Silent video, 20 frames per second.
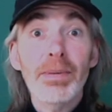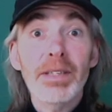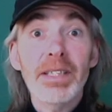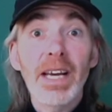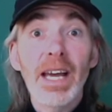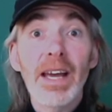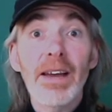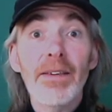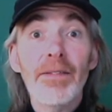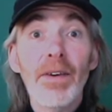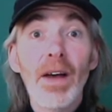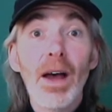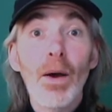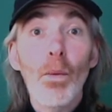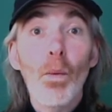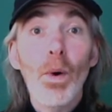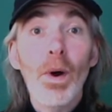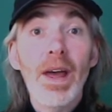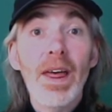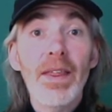Dave
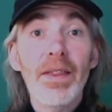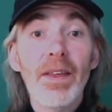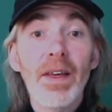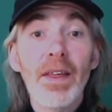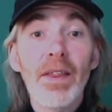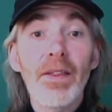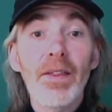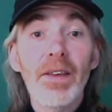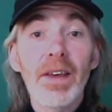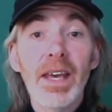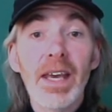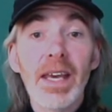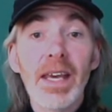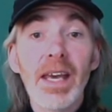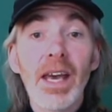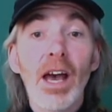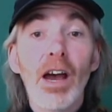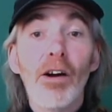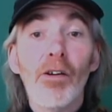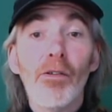with the
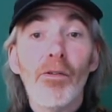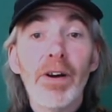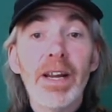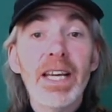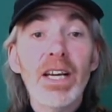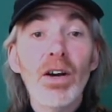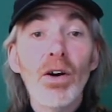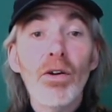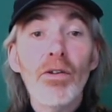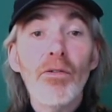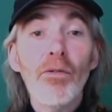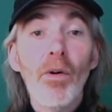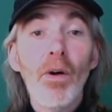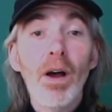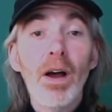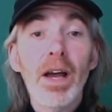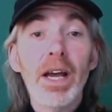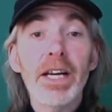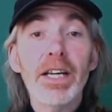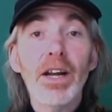Recon
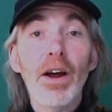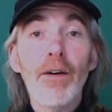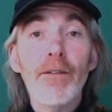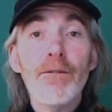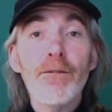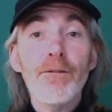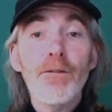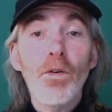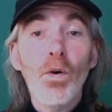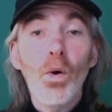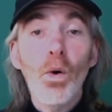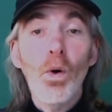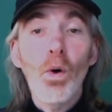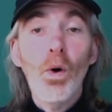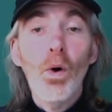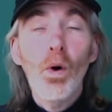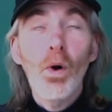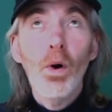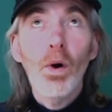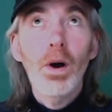ride
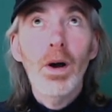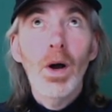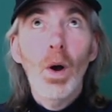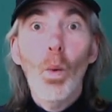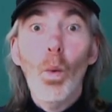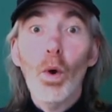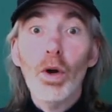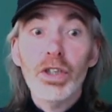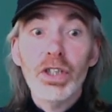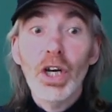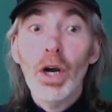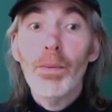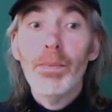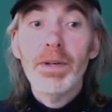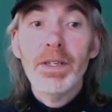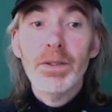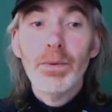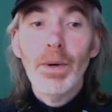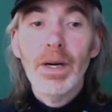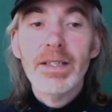for
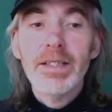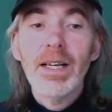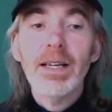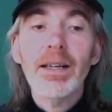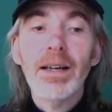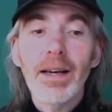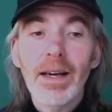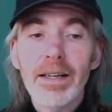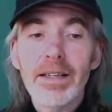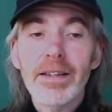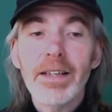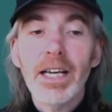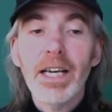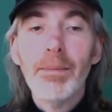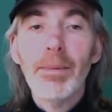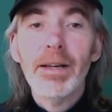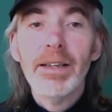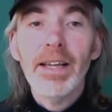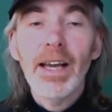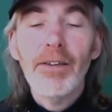Watopias Waistband. I had to think
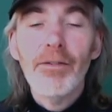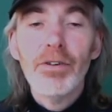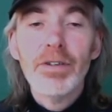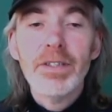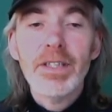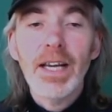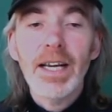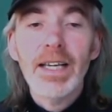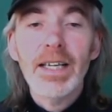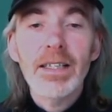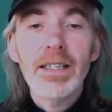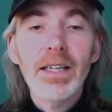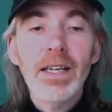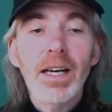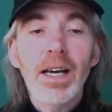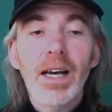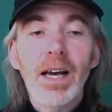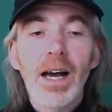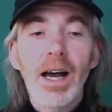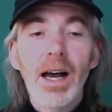about that for a second.
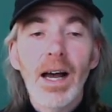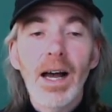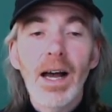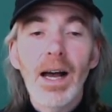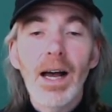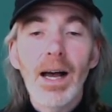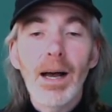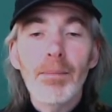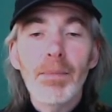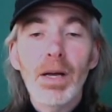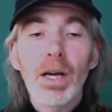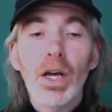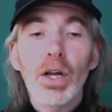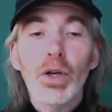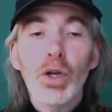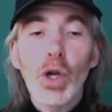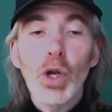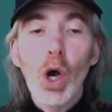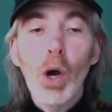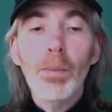
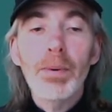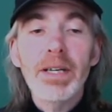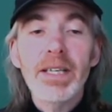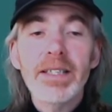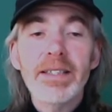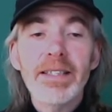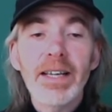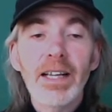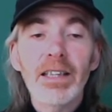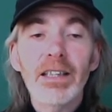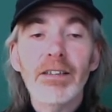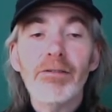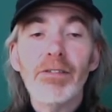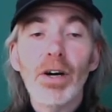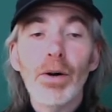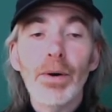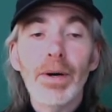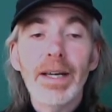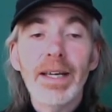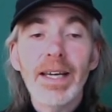Nobody tell the
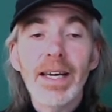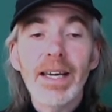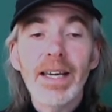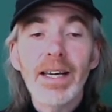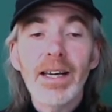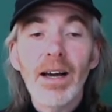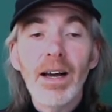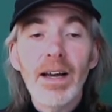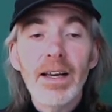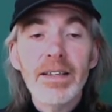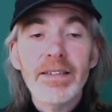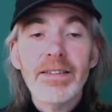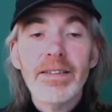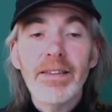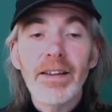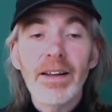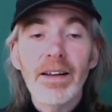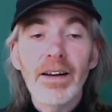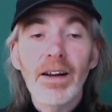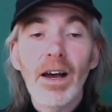Rowan King guys
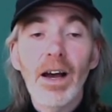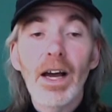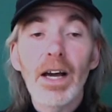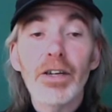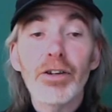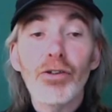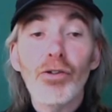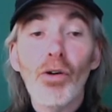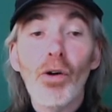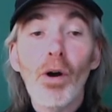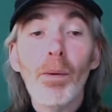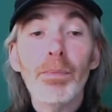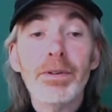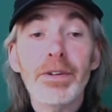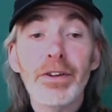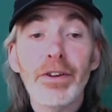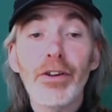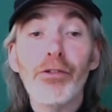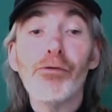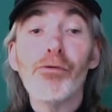that I
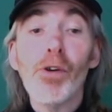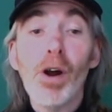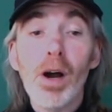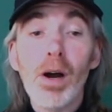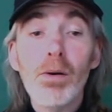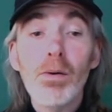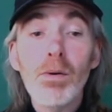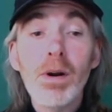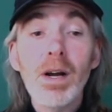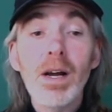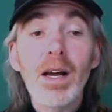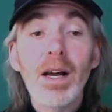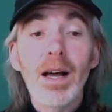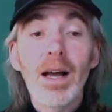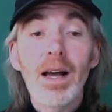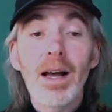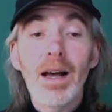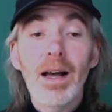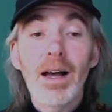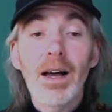dropped the row
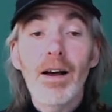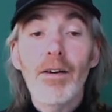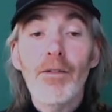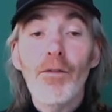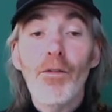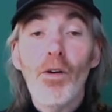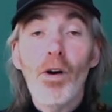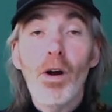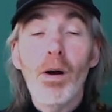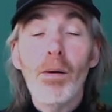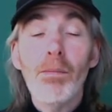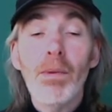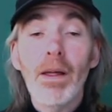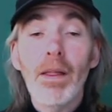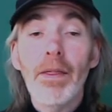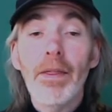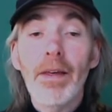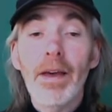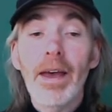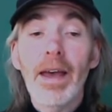
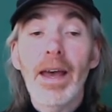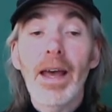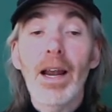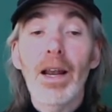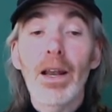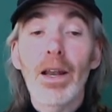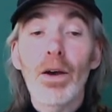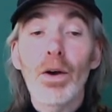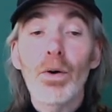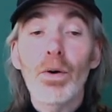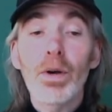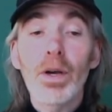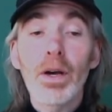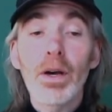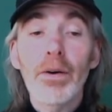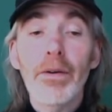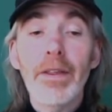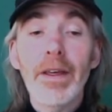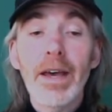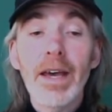from their
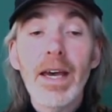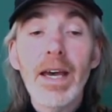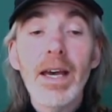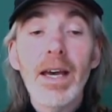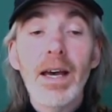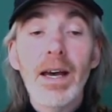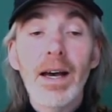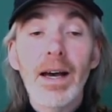logo there.